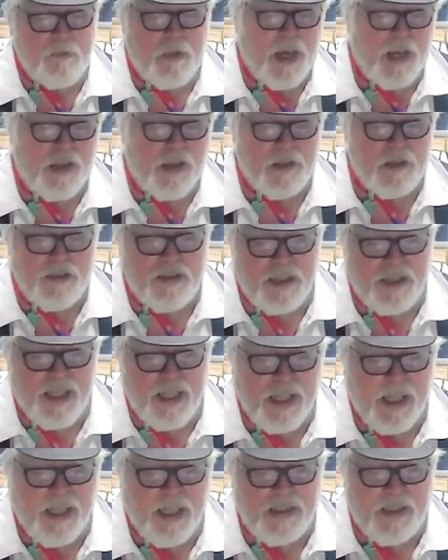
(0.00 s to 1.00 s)
modern
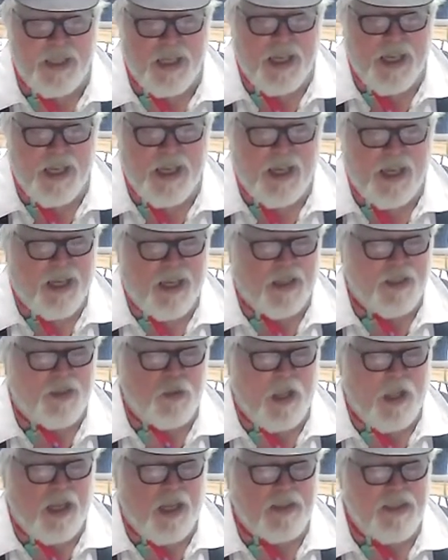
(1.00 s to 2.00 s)
cities, as
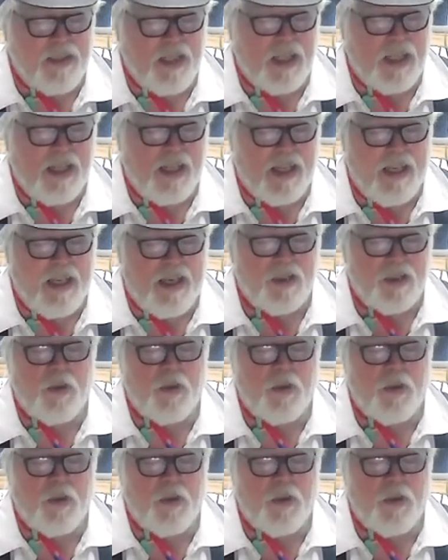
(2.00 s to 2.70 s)
well as anything else